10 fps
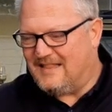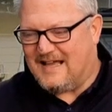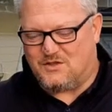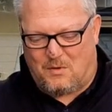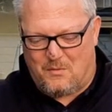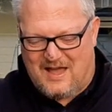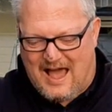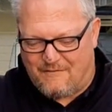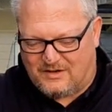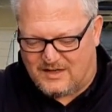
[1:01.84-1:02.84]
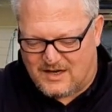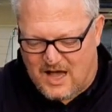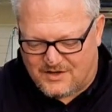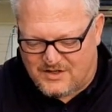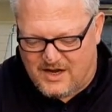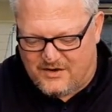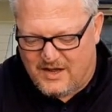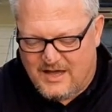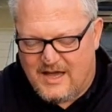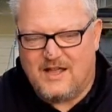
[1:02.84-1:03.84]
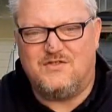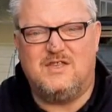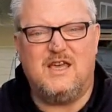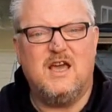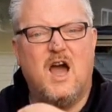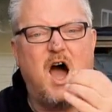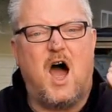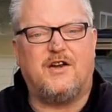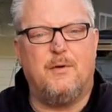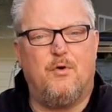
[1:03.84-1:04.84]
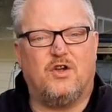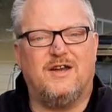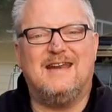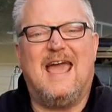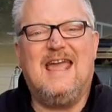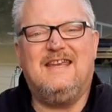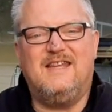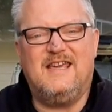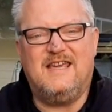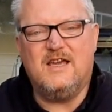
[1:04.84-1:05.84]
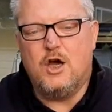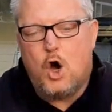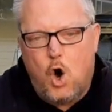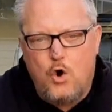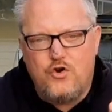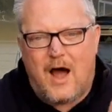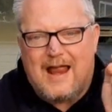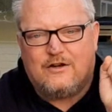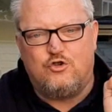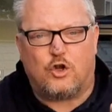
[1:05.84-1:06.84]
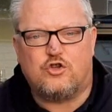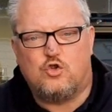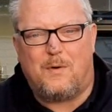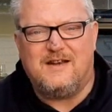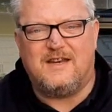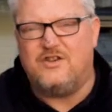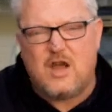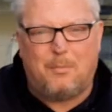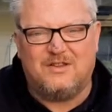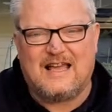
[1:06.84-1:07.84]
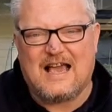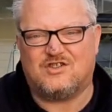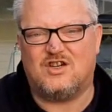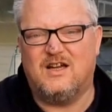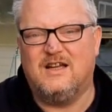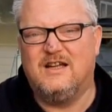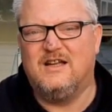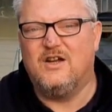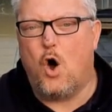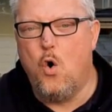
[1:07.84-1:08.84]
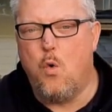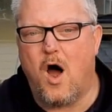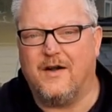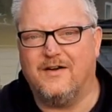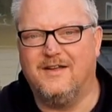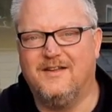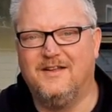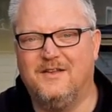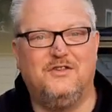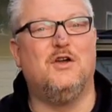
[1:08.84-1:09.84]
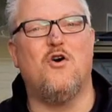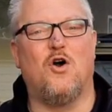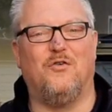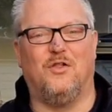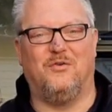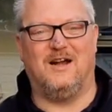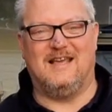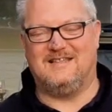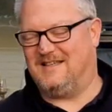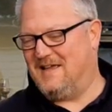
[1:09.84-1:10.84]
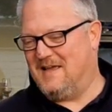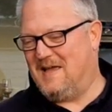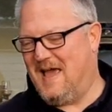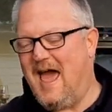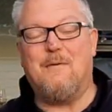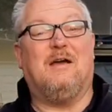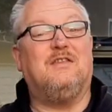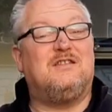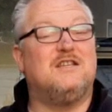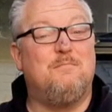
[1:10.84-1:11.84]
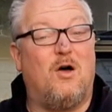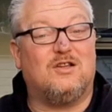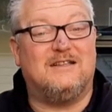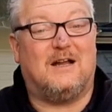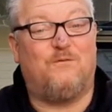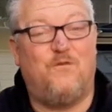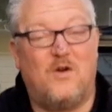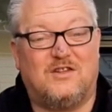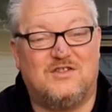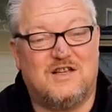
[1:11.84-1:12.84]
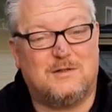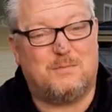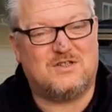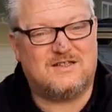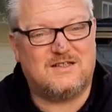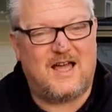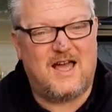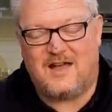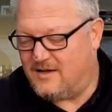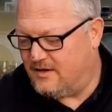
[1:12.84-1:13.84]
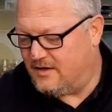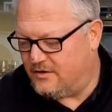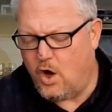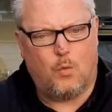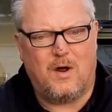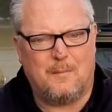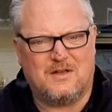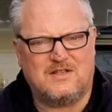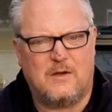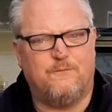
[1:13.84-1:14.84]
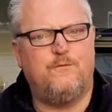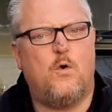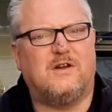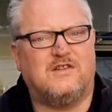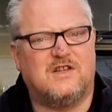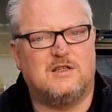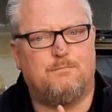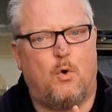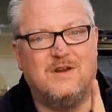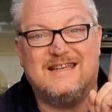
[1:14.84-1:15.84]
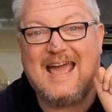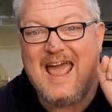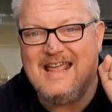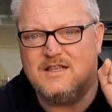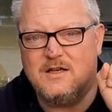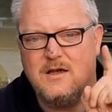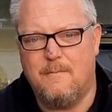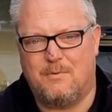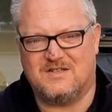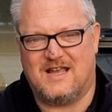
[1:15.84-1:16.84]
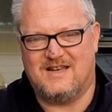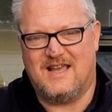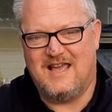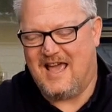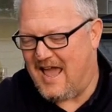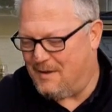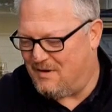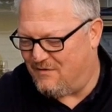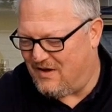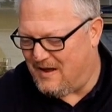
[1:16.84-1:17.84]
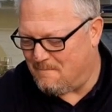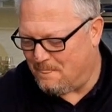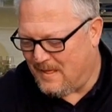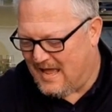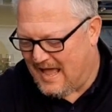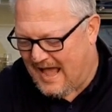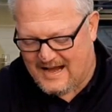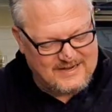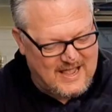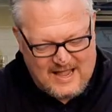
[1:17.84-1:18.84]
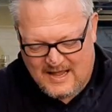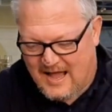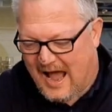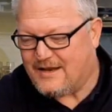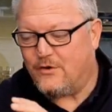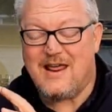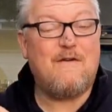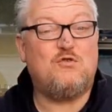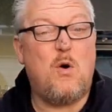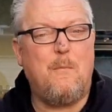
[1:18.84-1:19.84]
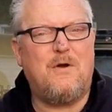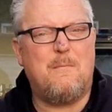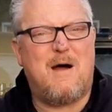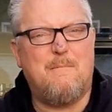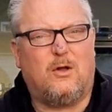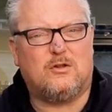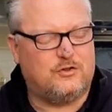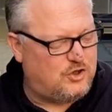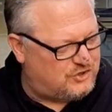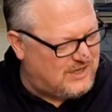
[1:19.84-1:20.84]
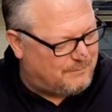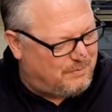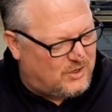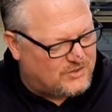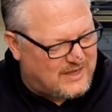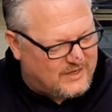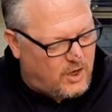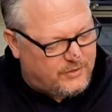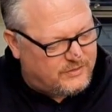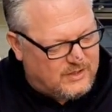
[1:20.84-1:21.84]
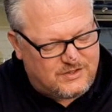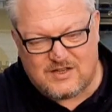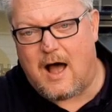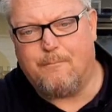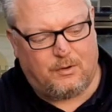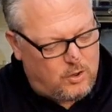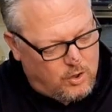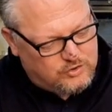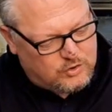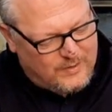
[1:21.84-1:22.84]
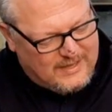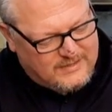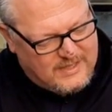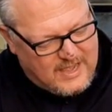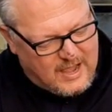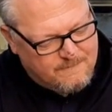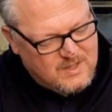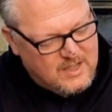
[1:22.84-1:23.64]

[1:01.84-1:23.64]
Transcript: that's what we have in the glass here. It's the Ardnamurchan AD 09.20-01, the inaugural release. Anyway, this is bottled at 46.8% ABV. And I don't have to open up my bottle just yet because I got the sample also in the